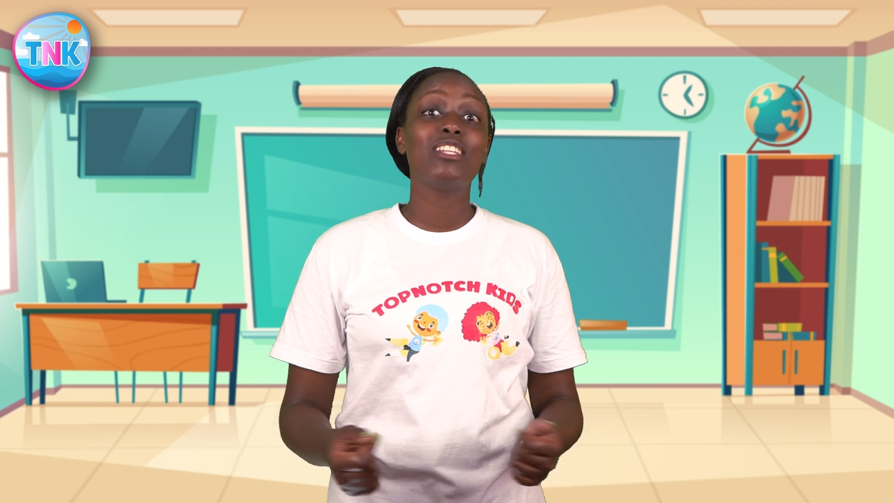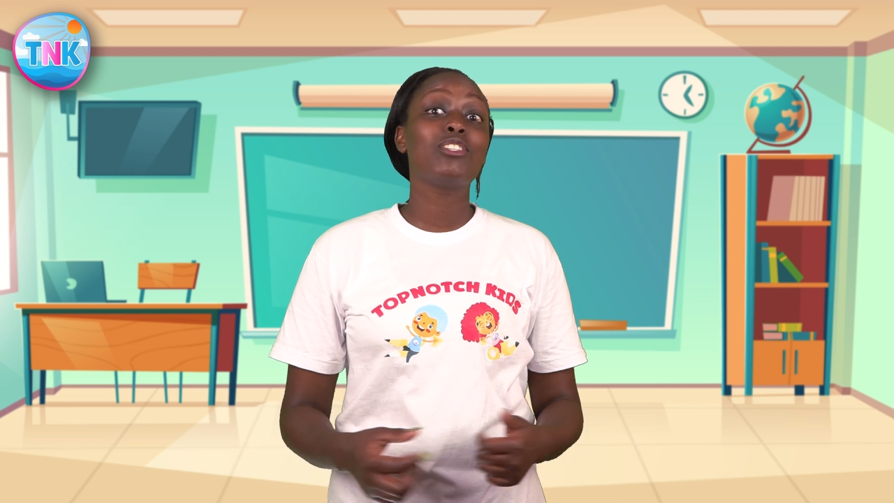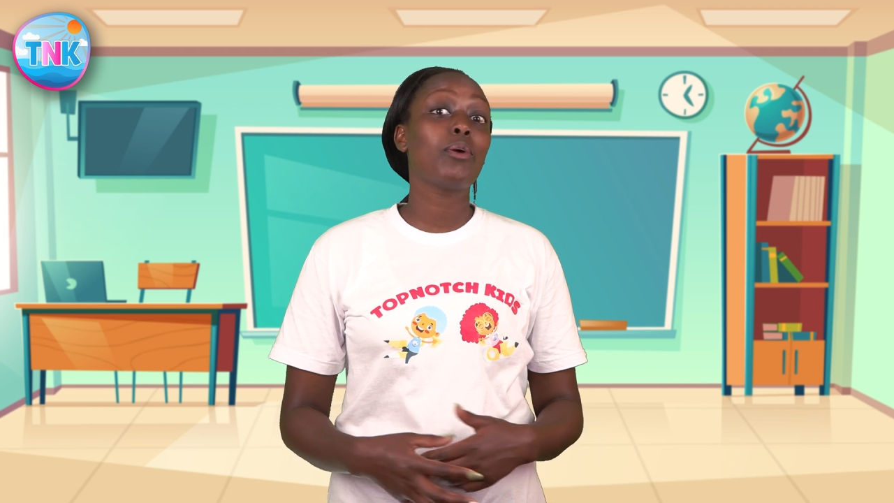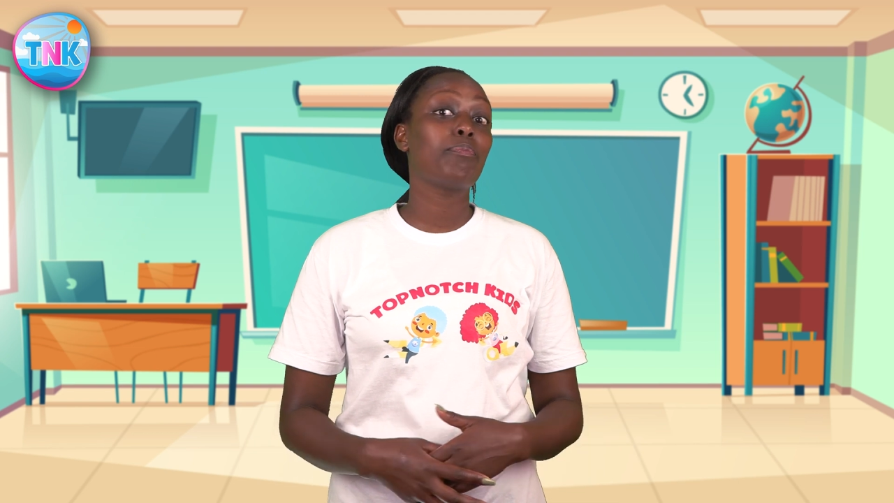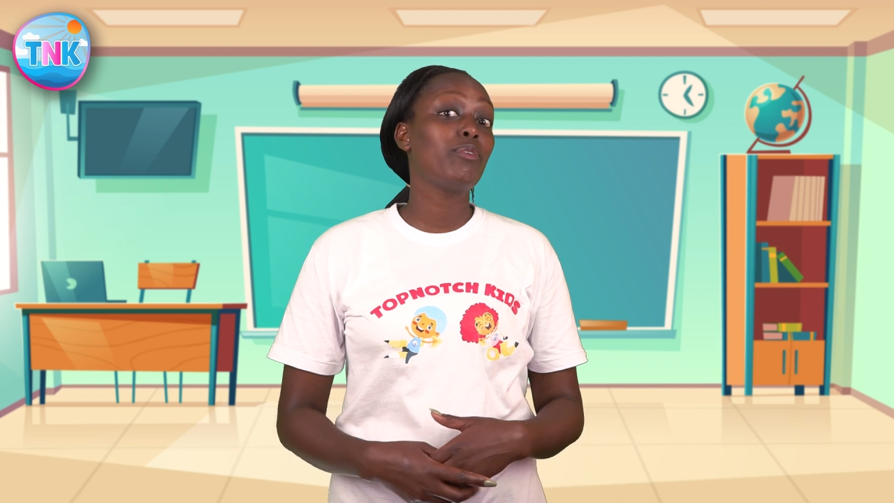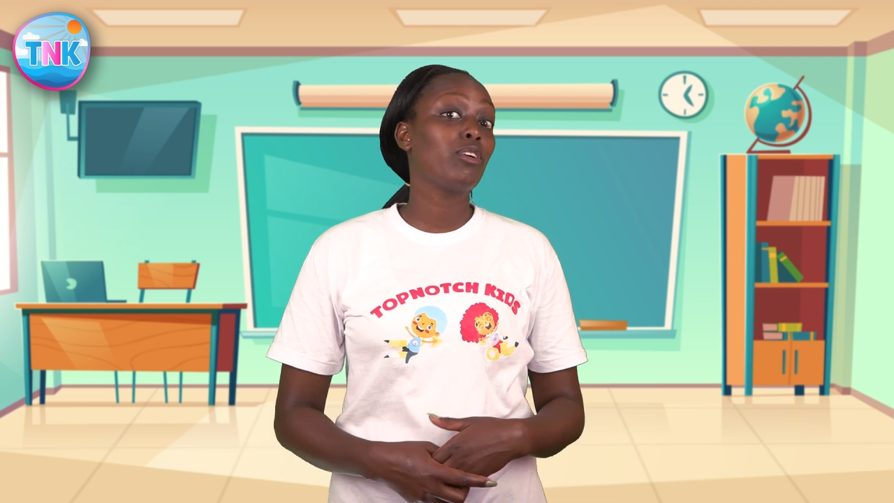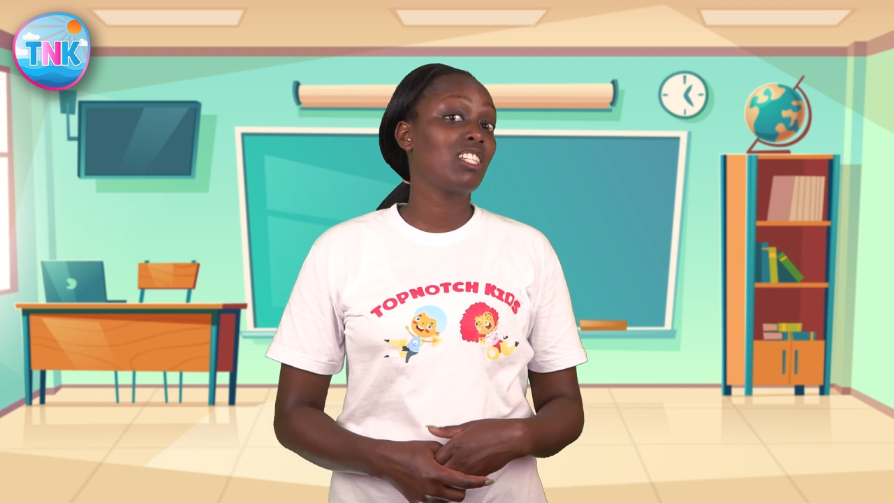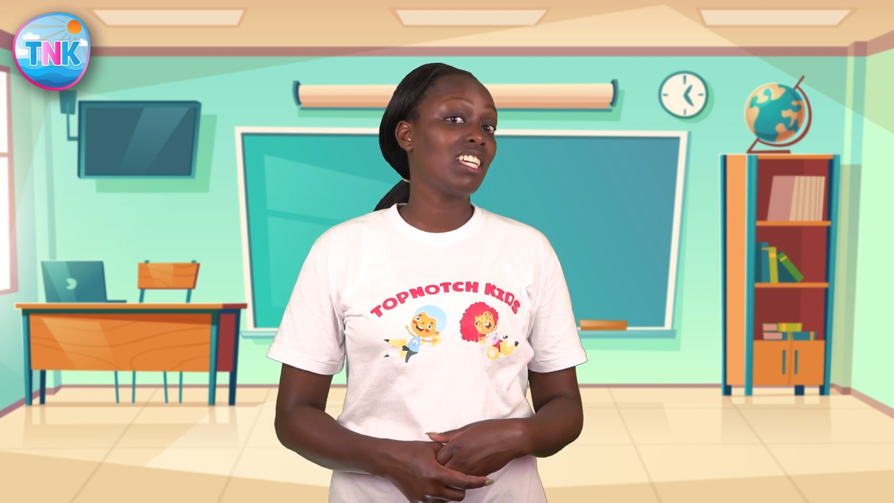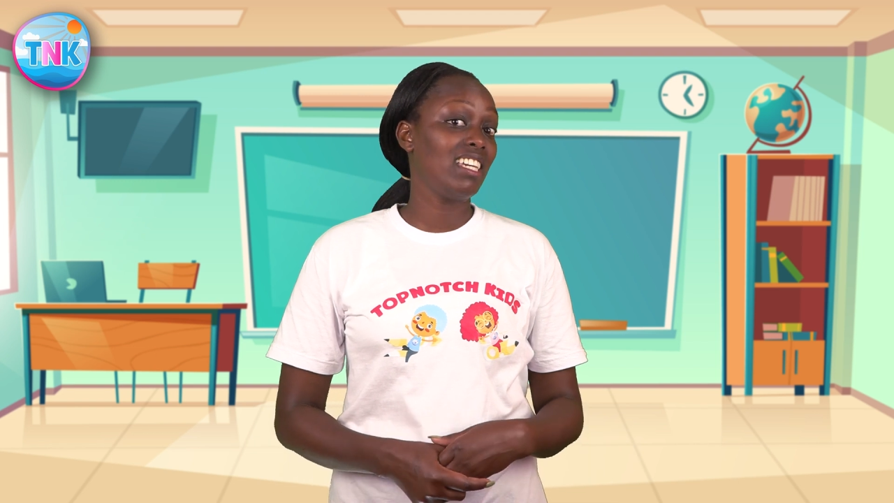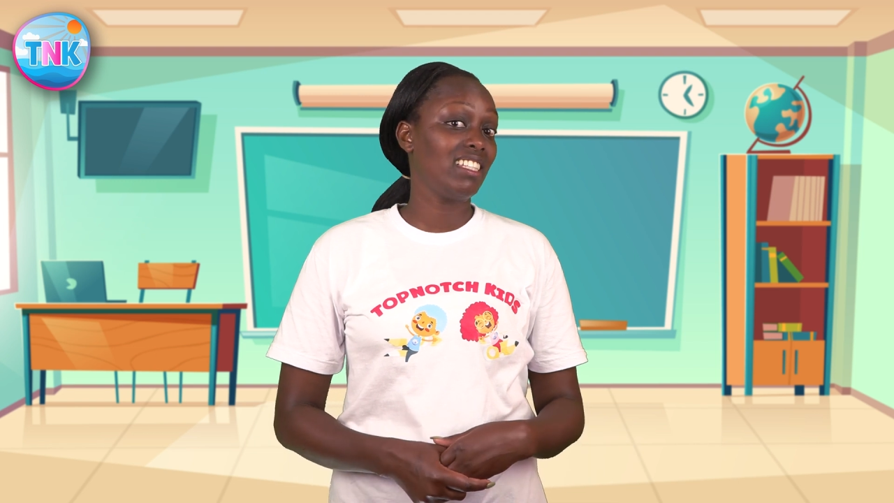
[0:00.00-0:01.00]

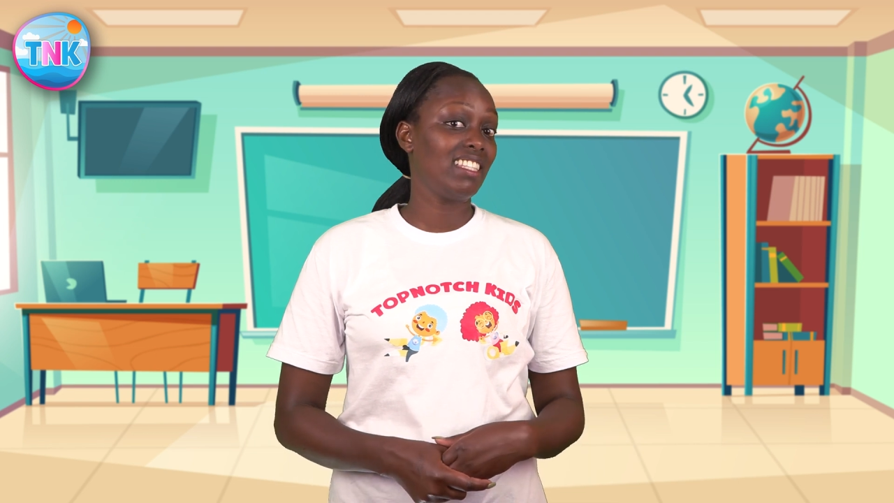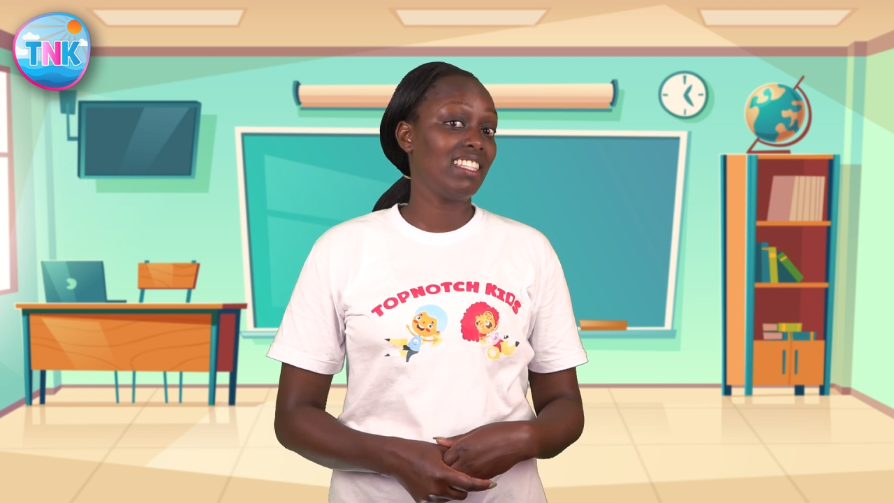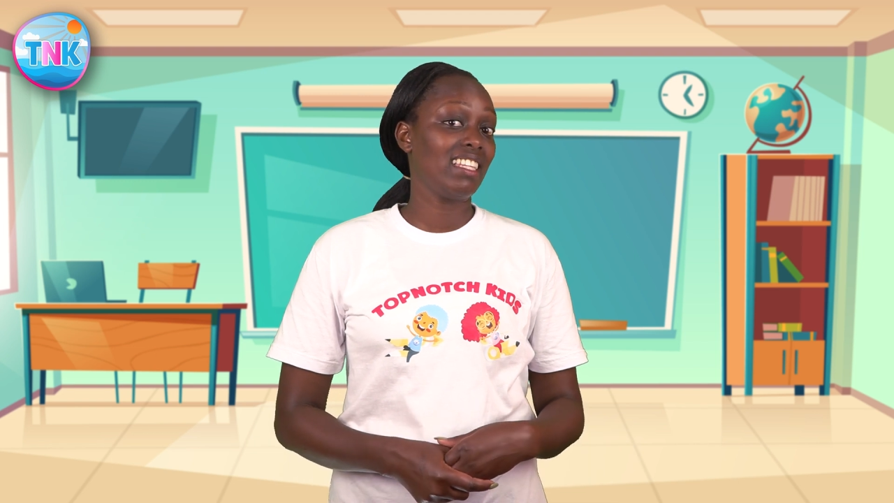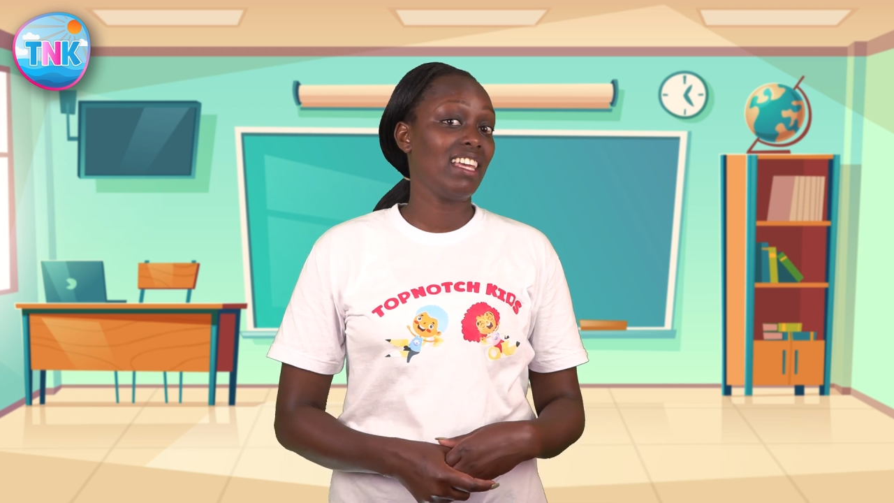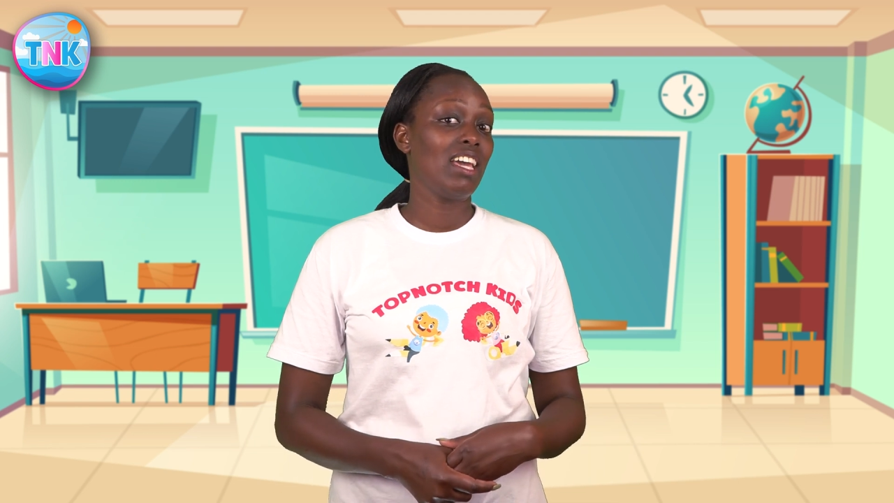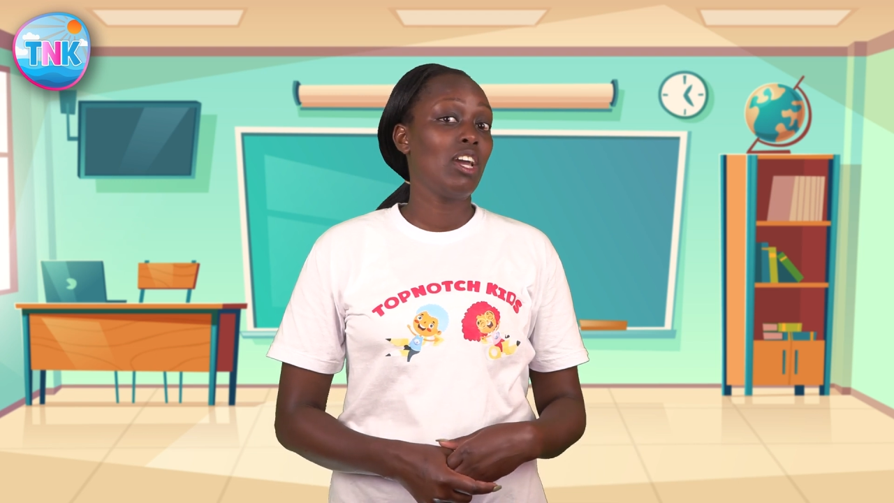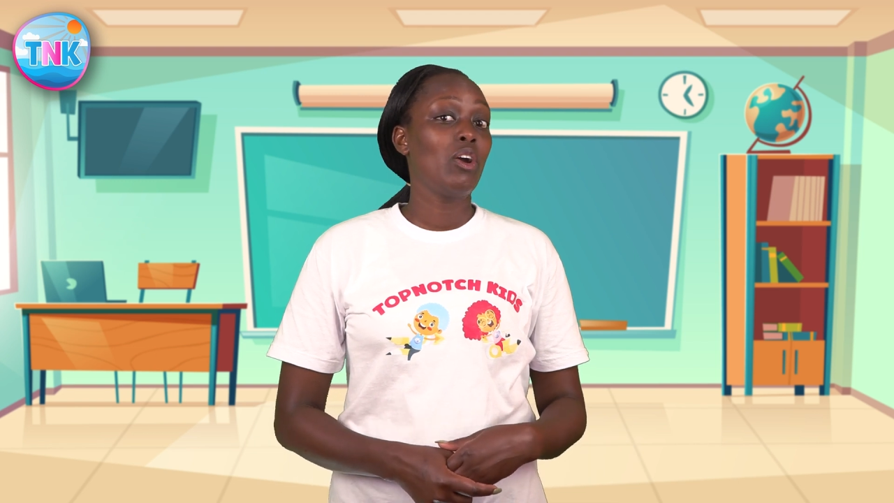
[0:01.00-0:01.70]
Topnotch Kids.